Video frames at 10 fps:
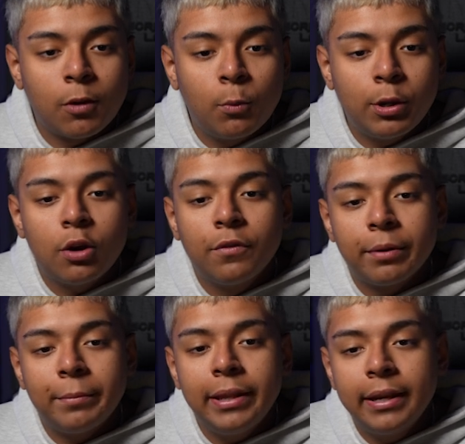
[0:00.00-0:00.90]
We go over
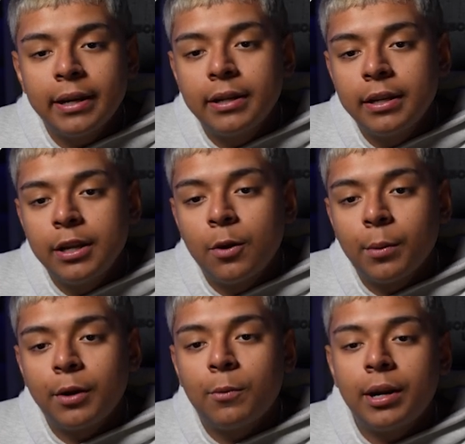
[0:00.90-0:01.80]
to media,
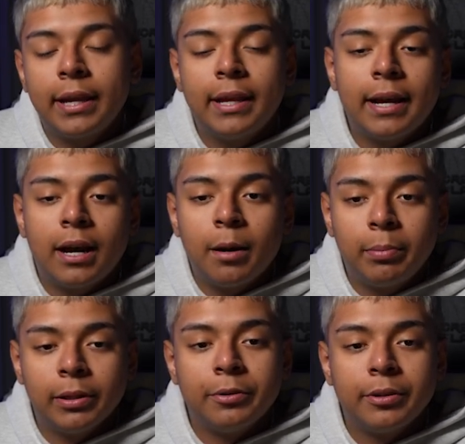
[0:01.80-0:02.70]
we're going to want to hit
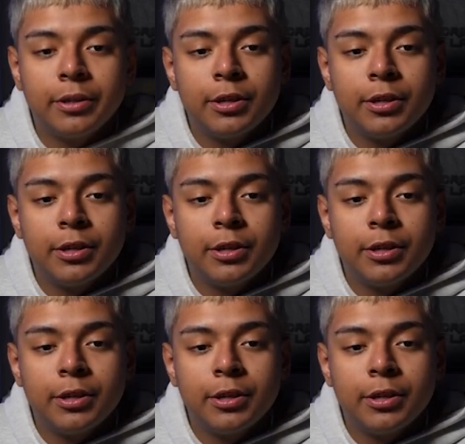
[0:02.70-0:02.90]
upload.